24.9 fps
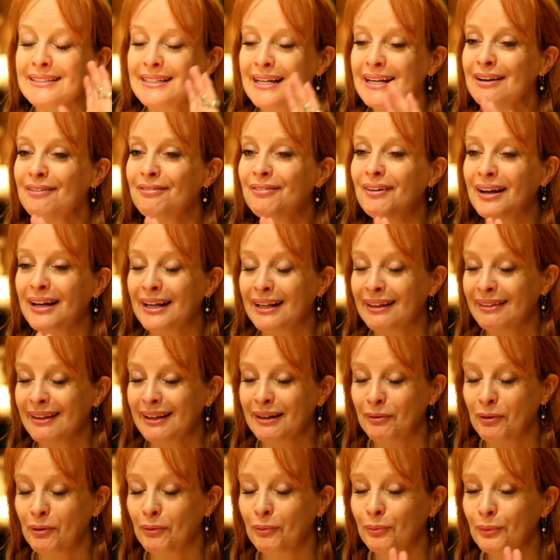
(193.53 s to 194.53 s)
identifying
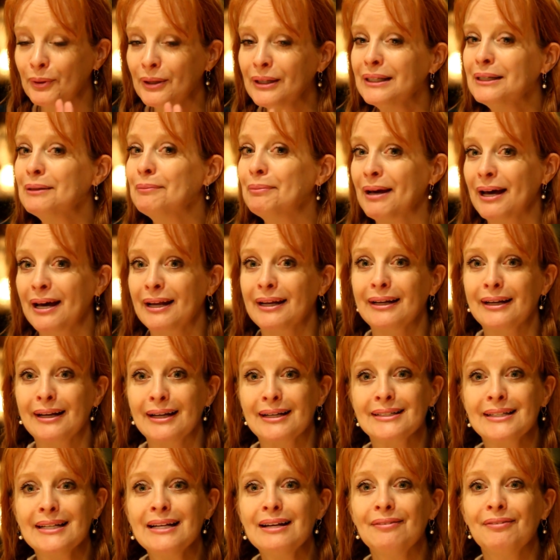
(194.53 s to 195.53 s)
thing, we're really bad at
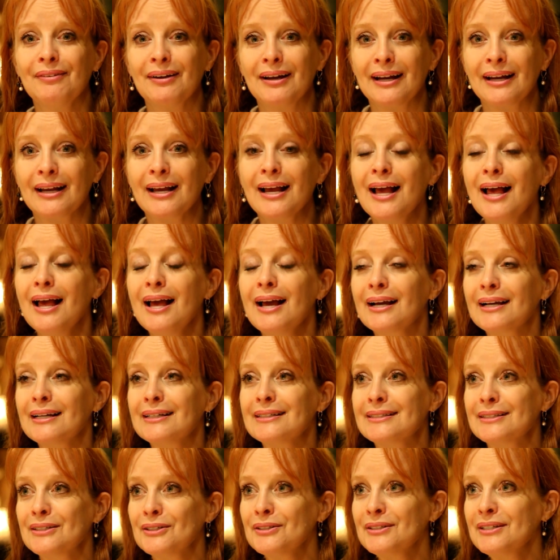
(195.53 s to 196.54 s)
identifying,
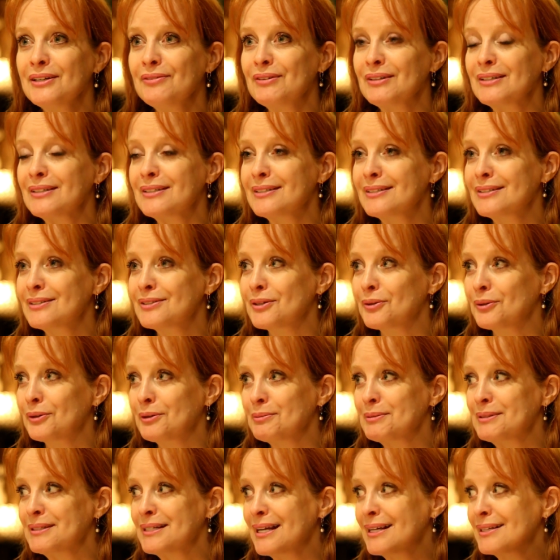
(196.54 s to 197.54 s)
because there's even
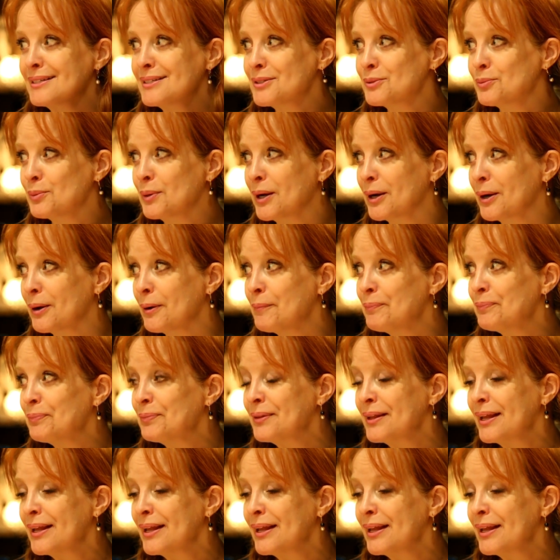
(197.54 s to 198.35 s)
circumstances where